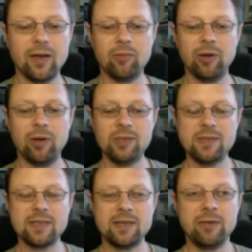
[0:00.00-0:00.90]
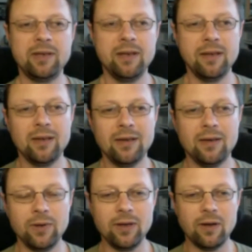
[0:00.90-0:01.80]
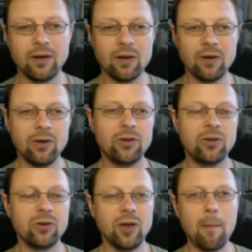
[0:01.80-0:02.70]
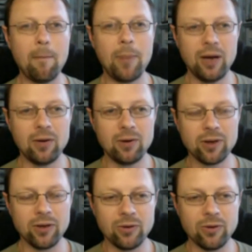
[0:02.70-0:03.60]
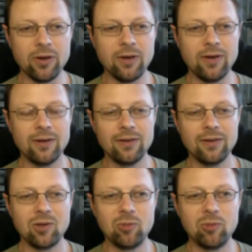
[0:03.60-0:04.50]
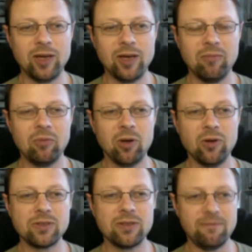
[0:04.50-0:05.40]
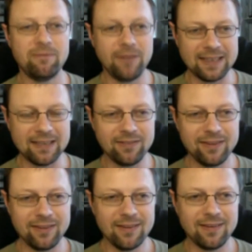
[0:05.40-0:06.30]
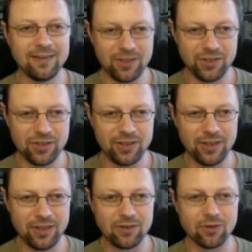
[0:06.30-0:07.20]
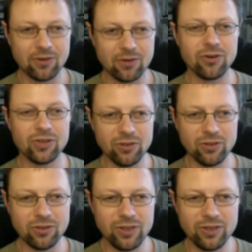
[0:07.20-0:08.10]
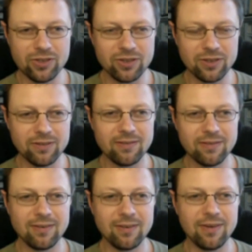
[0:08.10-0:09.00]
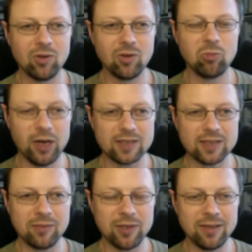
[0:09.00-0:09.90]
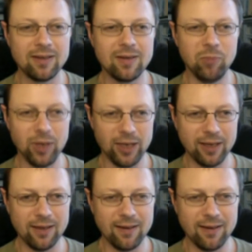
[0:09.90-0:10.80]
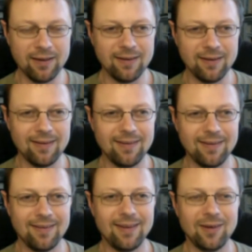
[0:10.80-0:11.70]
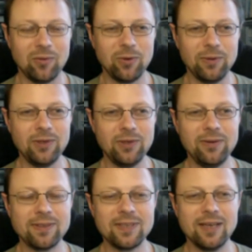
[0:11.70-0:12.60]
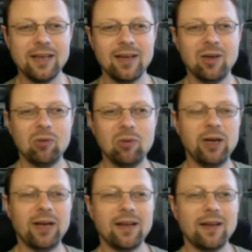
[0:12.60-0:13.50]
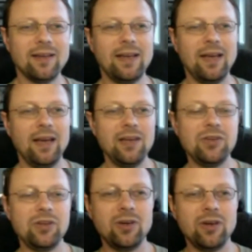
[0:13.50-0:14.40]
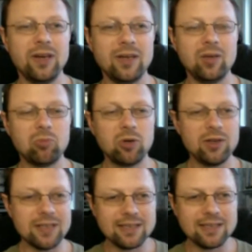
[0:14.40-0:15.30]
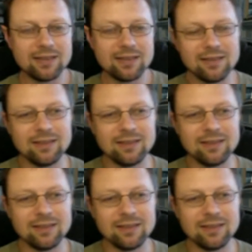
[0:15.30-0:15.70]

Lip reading: And by business, I mean we are going to empower you to become the most effective Tai Chi or a Qigong teacher you could possibly be. We will do this by engaging you in a process